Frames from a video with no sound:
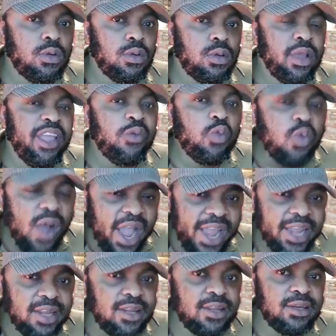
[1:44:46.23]
And
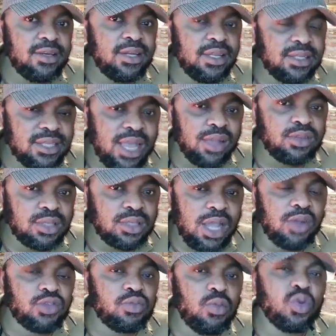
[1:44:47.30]
why the
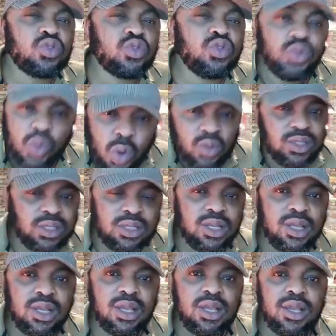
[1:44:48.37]
South must not.
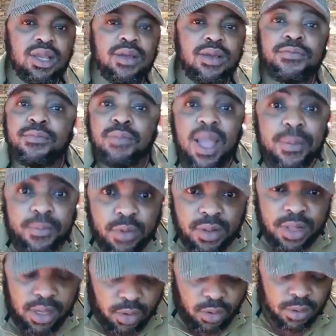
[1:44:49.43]
My
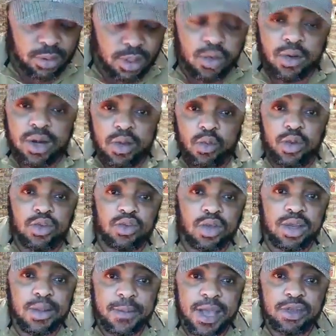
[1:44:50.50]
brother, look, the only way you
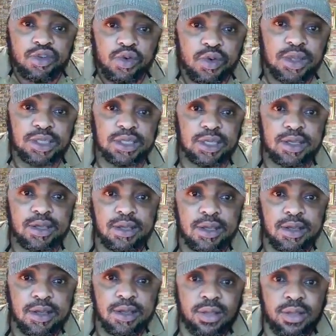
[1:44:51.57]
talk about unity,
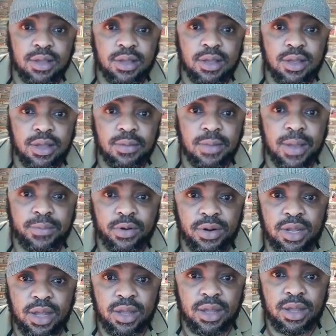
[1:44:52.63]
my brother,